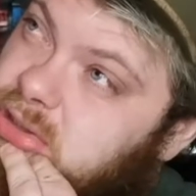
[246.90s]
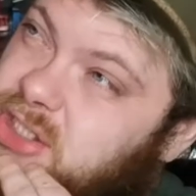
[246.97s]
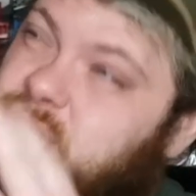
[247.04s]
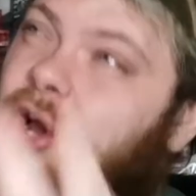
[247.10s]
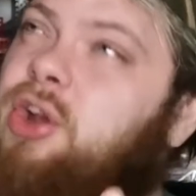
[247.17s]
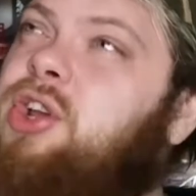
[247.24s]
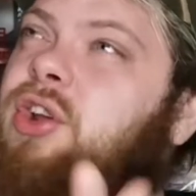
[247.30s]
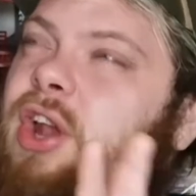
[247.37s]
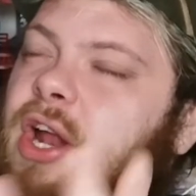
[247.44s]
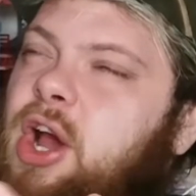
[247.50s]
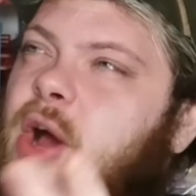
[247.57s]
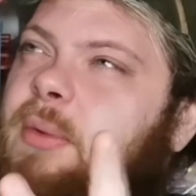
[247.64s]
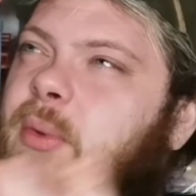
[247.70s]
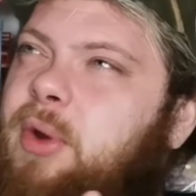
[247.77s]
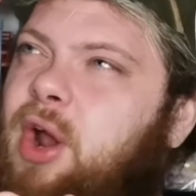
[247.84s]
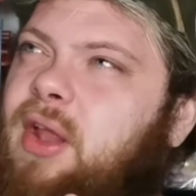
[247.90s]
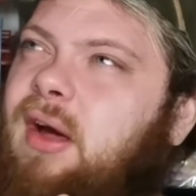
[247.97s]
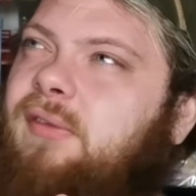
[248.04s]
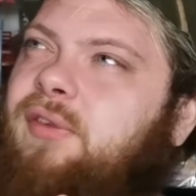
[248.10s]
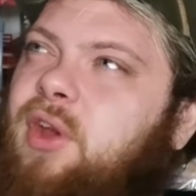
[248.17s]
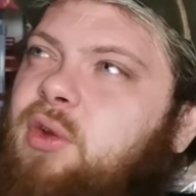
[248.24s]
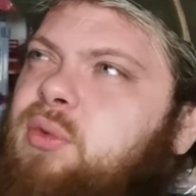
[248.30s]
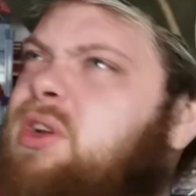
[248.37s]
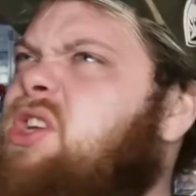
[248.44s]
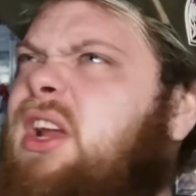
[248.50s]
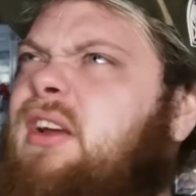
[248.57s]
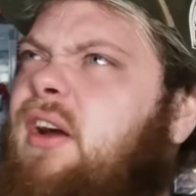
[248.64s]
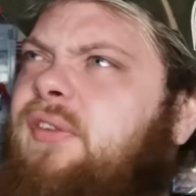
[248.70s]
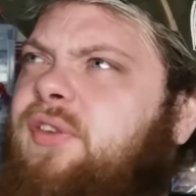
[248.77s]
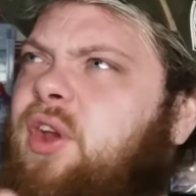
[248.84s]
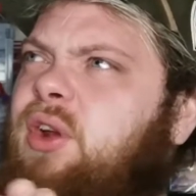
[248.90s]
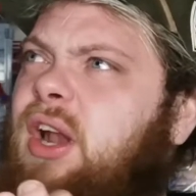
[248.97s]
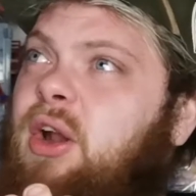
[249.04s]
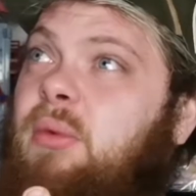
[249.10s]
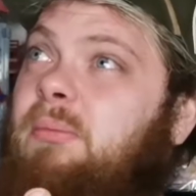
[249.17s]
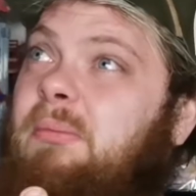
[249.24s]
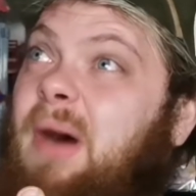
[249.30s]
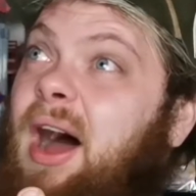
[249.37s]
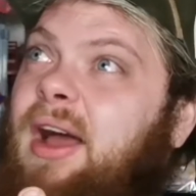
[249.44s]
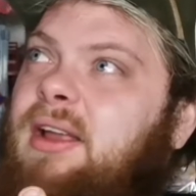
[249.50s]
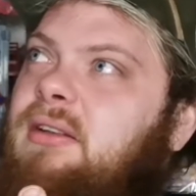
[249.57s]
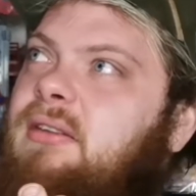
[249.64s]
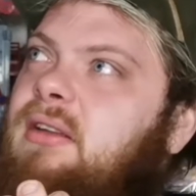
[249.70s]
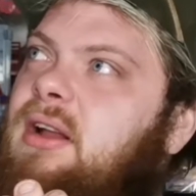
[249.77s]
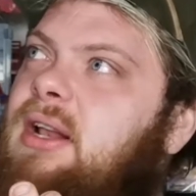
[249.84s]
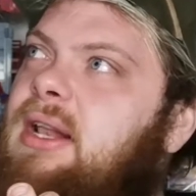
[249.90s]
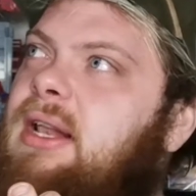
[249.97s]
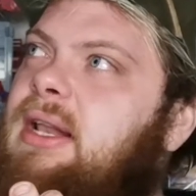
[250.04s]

Sonya and Naomi, we know that feud, which is a feud I don't mind.